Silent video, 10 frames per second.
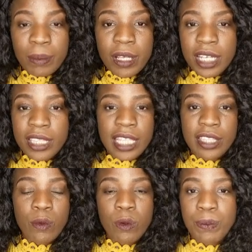completed,
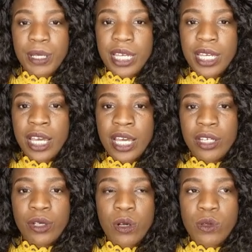that there would be,
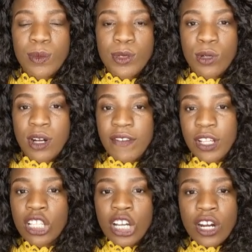some sort of
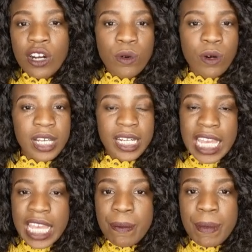alert or an
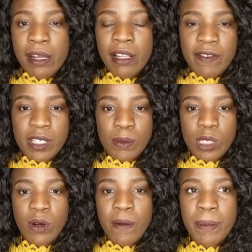email of some
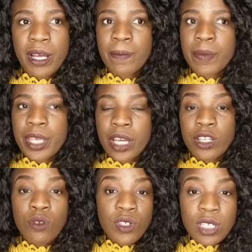sort, but
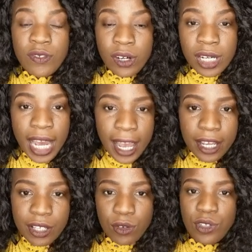you just
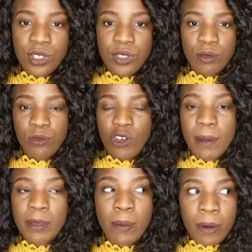forgot. You just
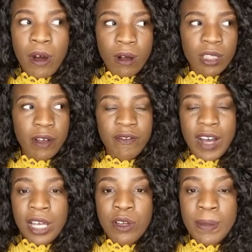dropped the ball. The
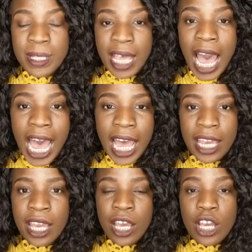volume is
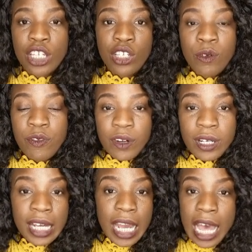high. You
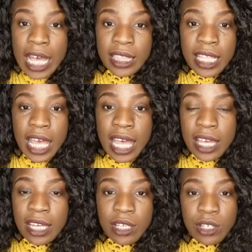forgot
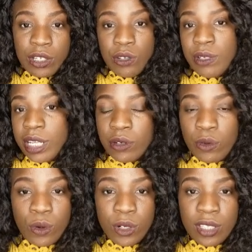that you
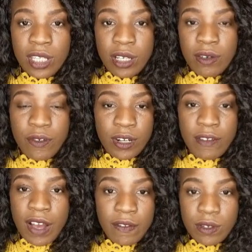didn't order the
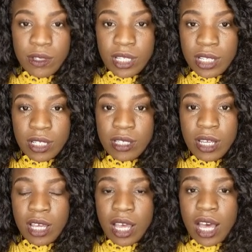
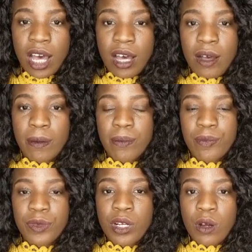4506,
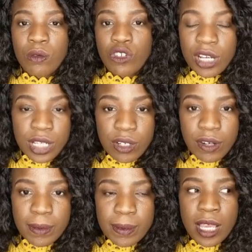
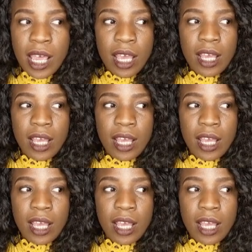transcripts.